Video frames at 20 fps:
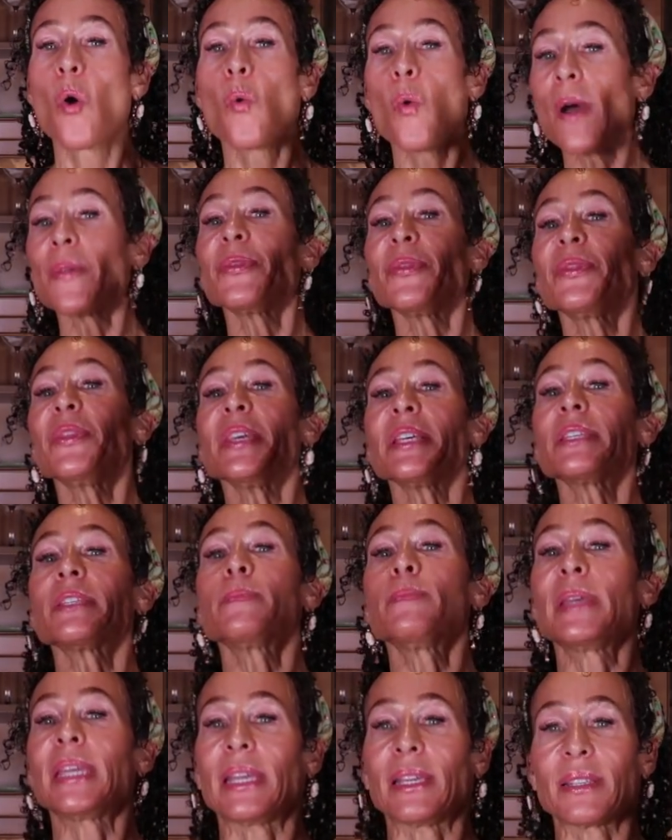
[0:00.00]
What
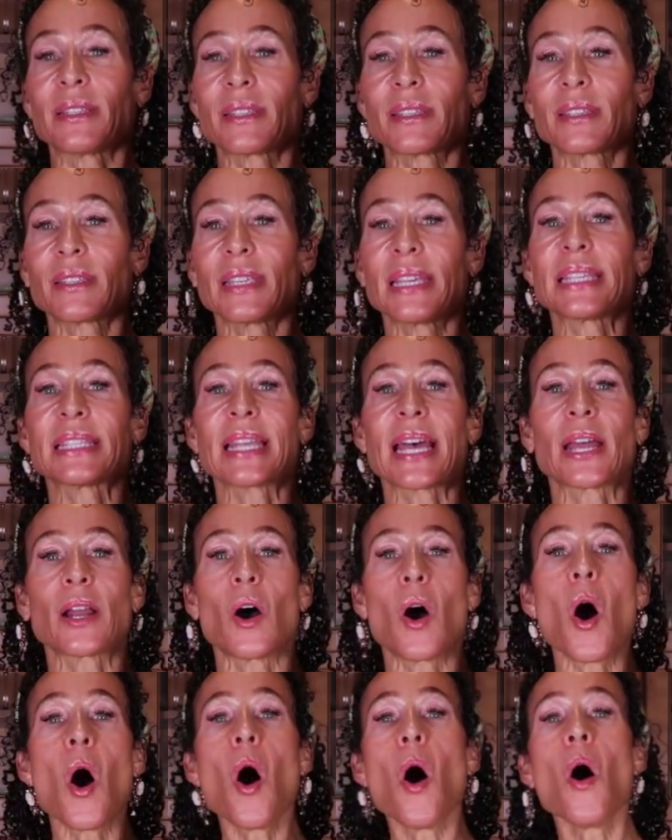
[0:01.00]
this means is that
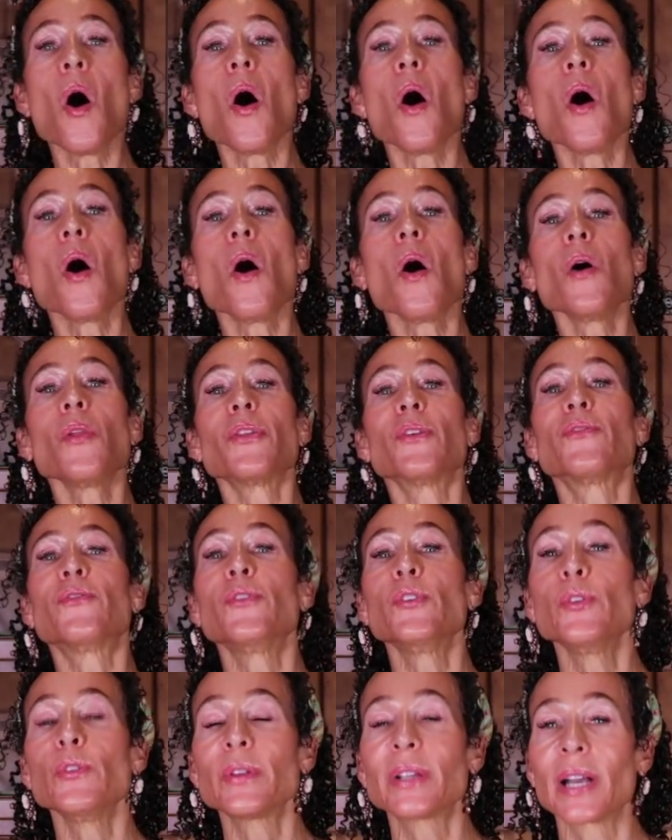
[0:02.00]
all the
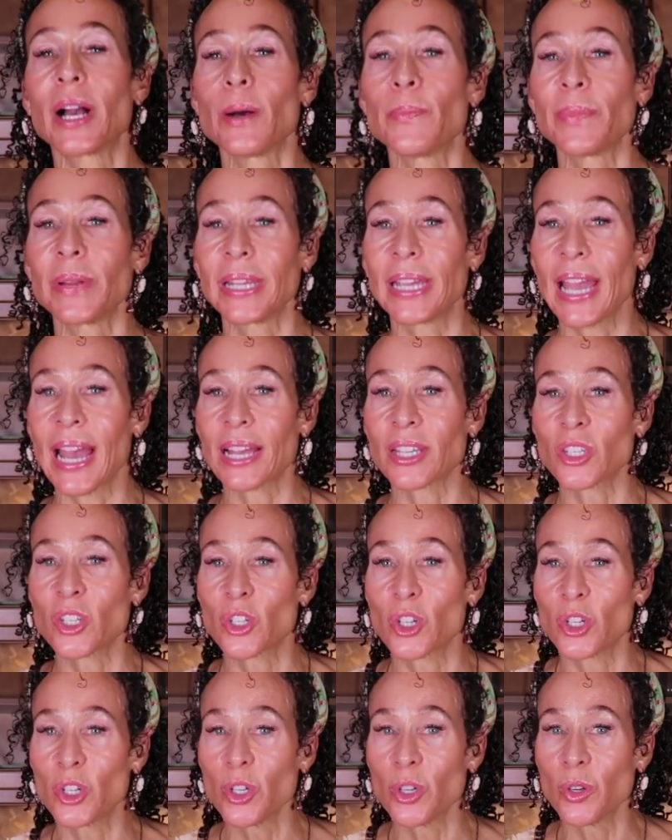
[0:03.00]
food company
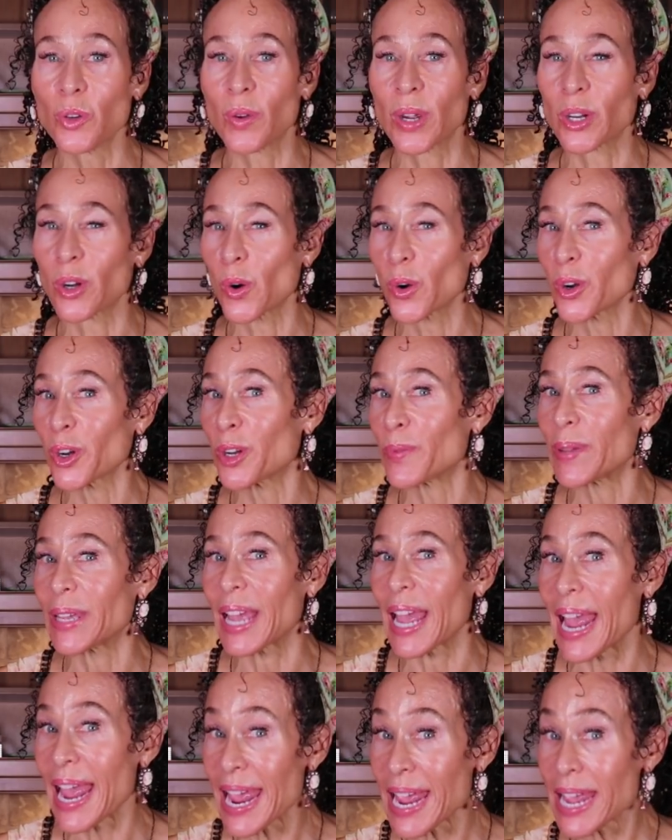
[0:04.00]
has to do in order to
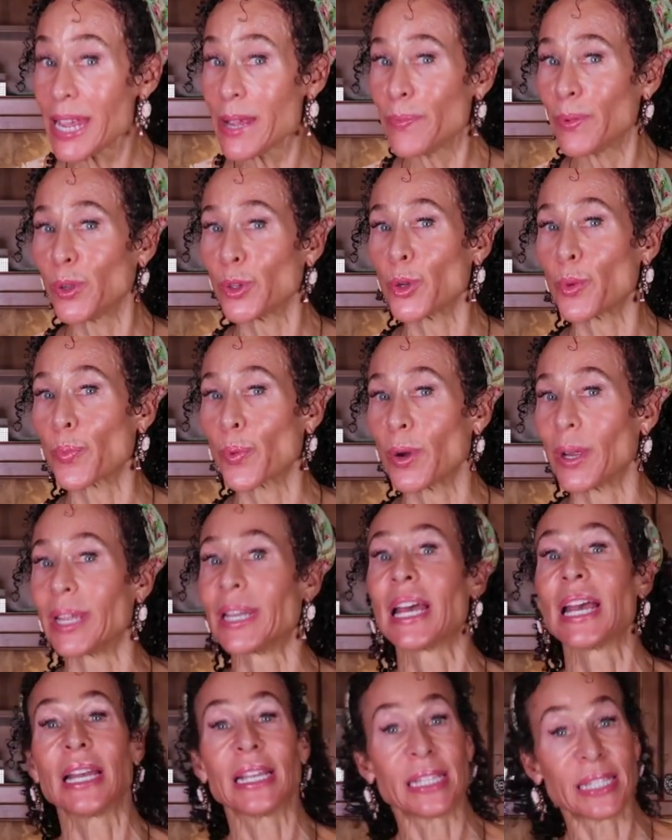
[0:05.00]
be able to
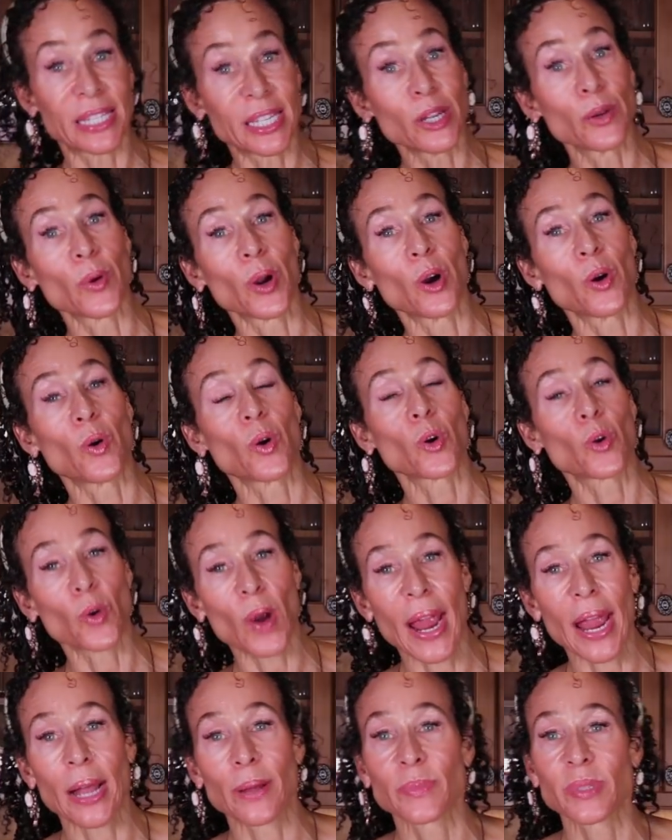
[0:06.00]
print zero
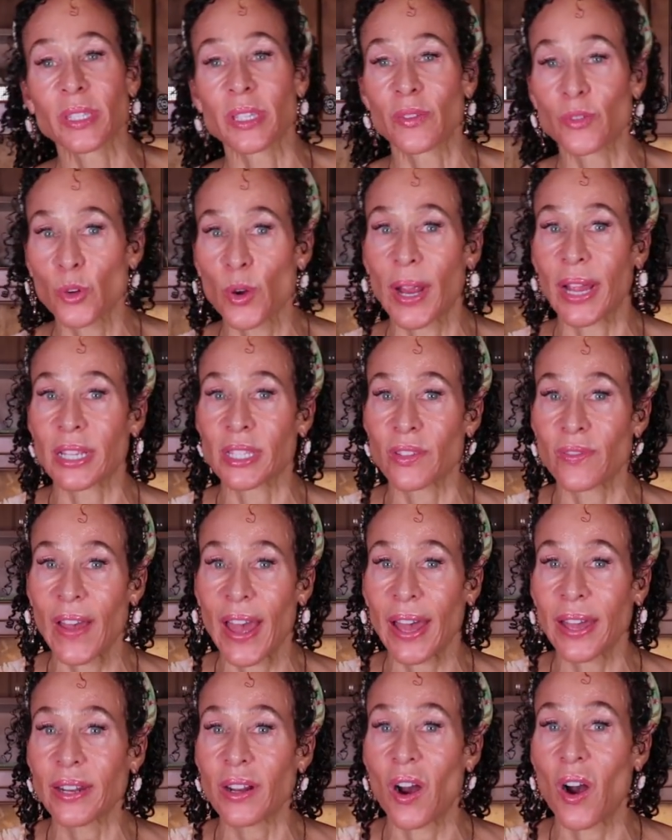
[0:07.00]
grams of trans
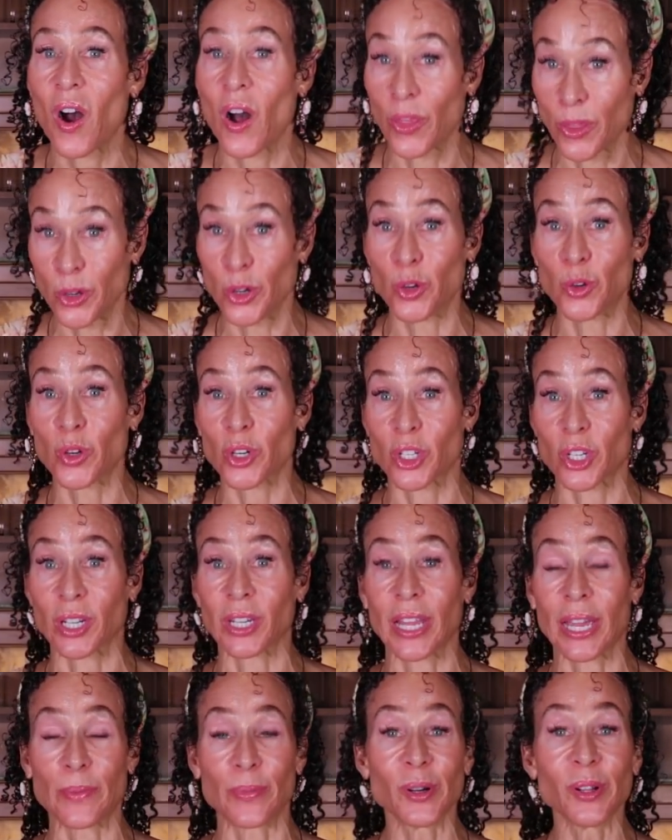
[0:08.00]
fat on the
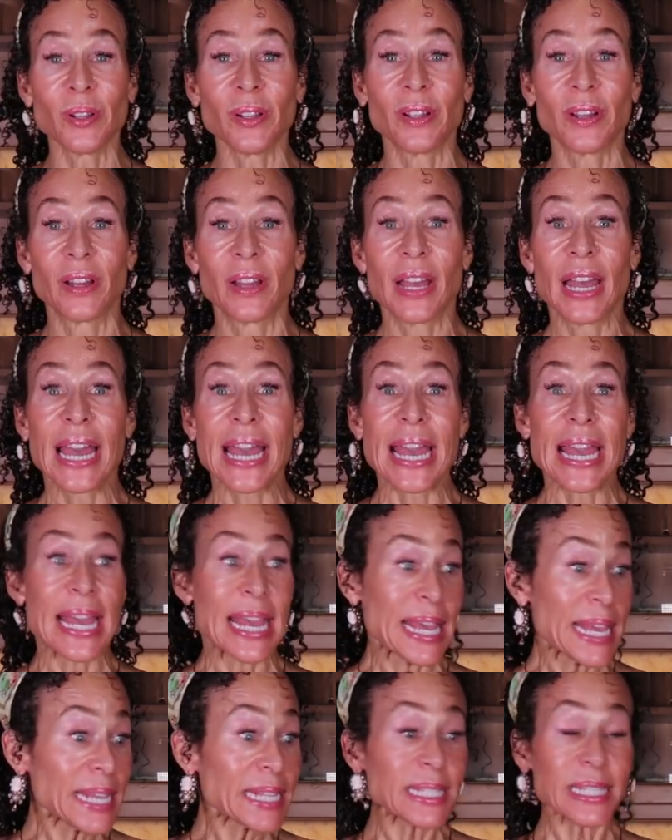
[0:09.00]
nutrition label
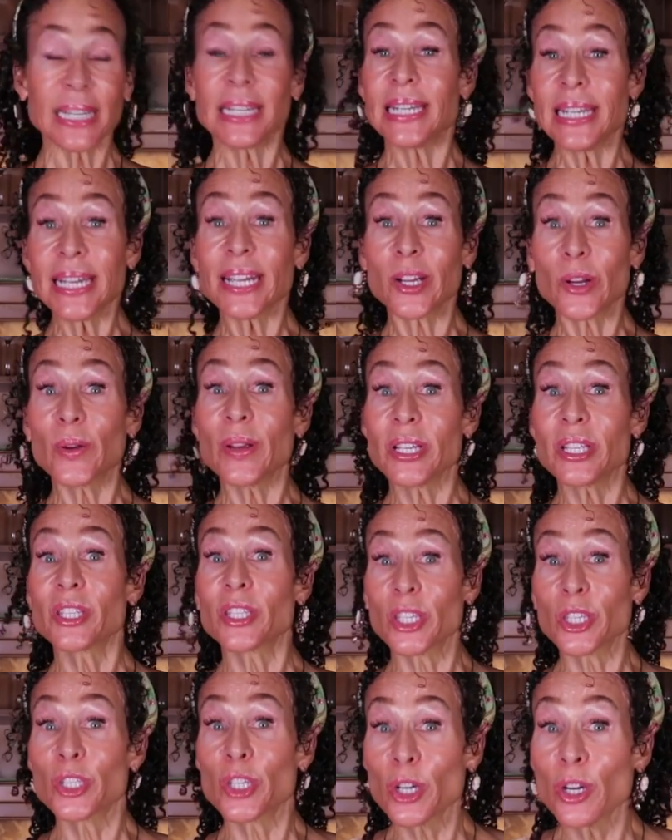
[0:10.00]
is to decrease
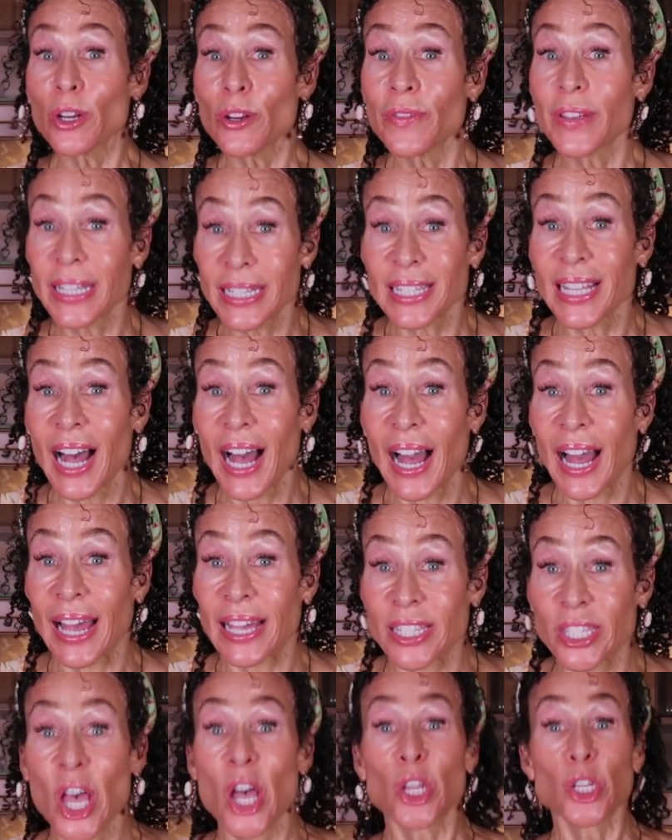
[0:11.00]
the serving
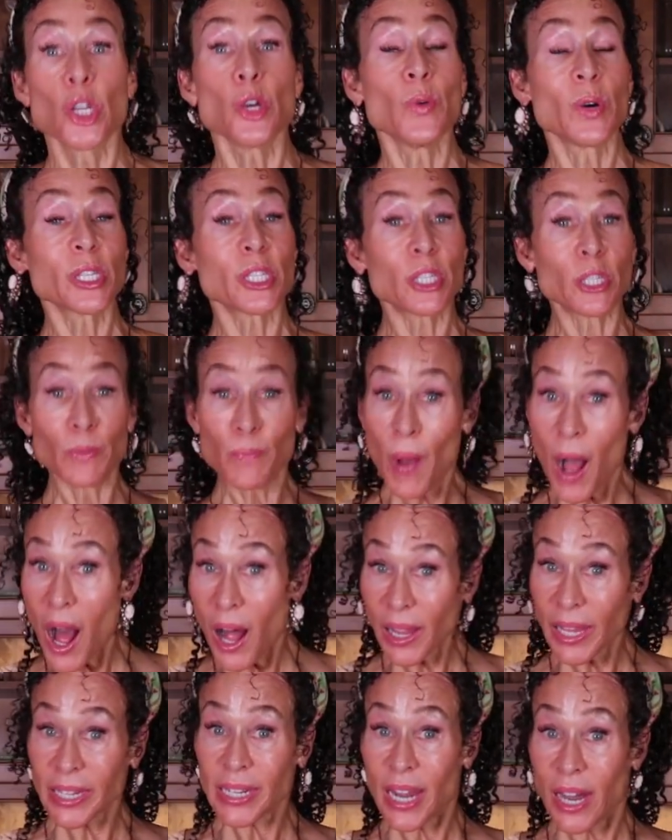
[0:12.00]
size to a
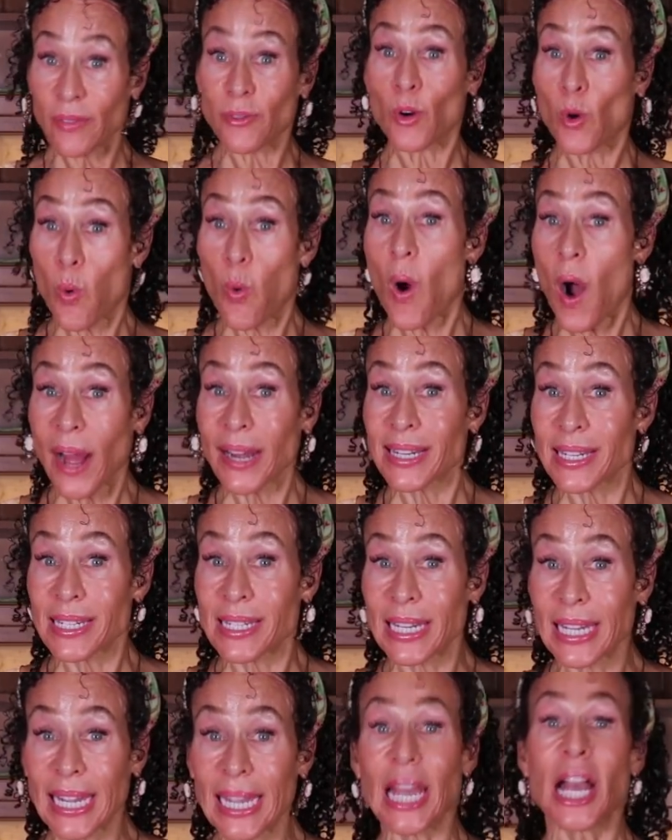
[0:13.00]
small enough
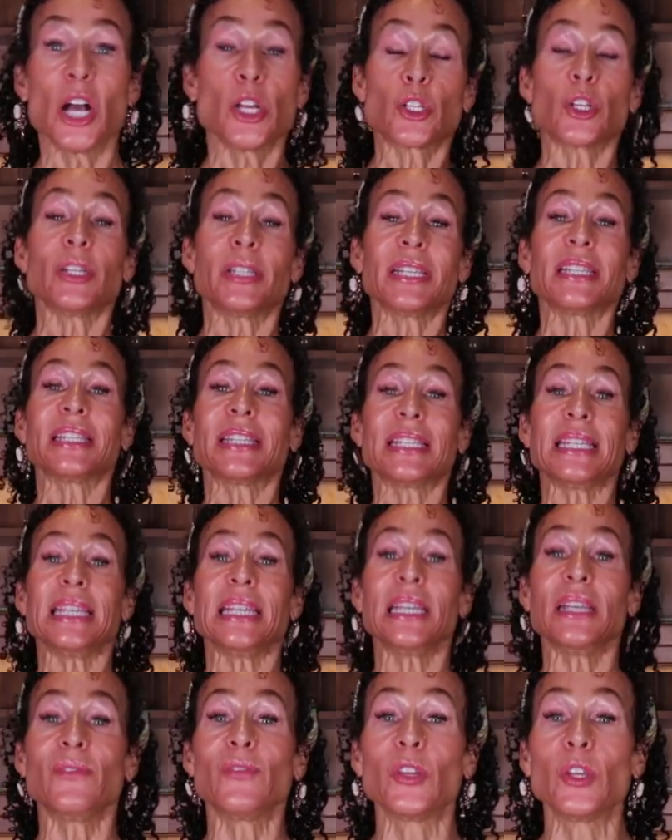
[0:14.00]
quantity to
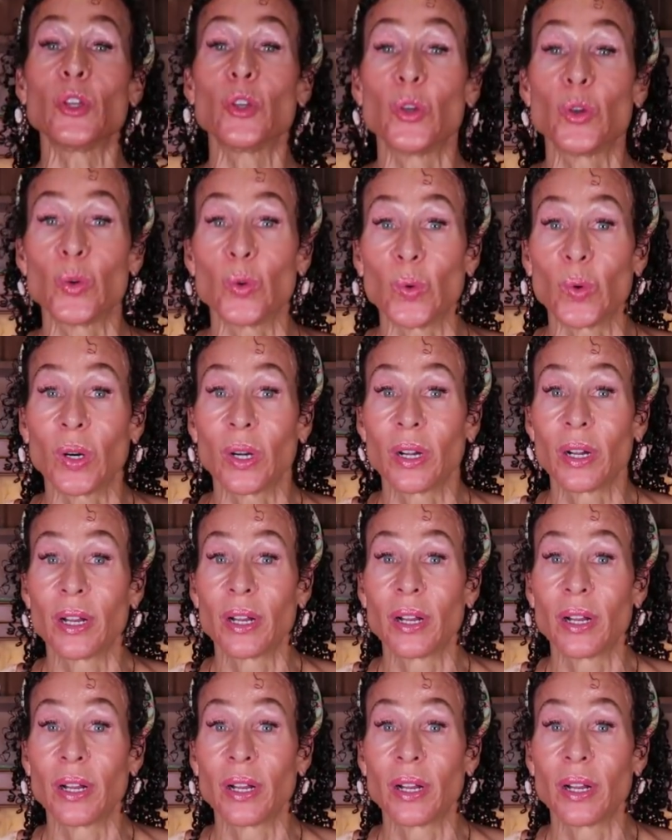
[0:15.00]
deceive you.